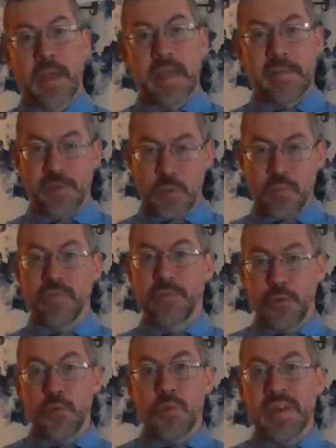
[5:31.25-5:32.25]
If you
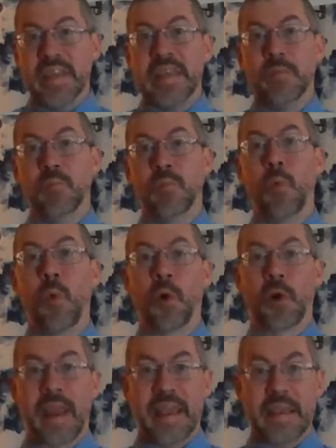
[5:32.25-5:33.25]
do need
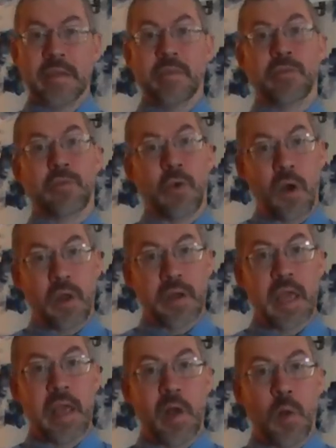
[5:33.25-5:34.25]
more hands-on
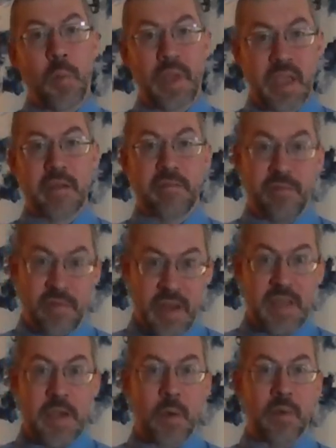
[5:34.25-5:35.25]
help and
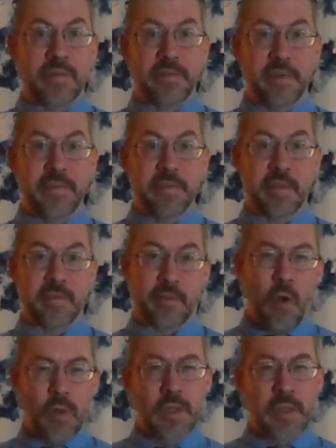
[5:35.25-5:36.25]
video assistance
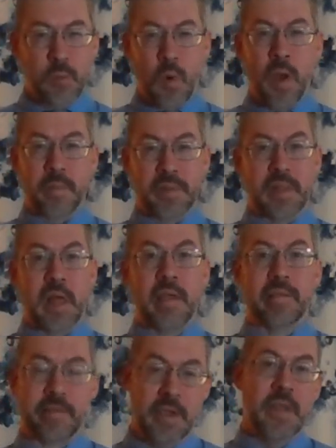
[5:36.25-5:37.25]
all in one
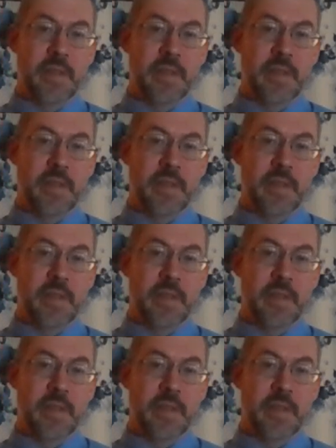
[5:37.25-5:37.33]
place,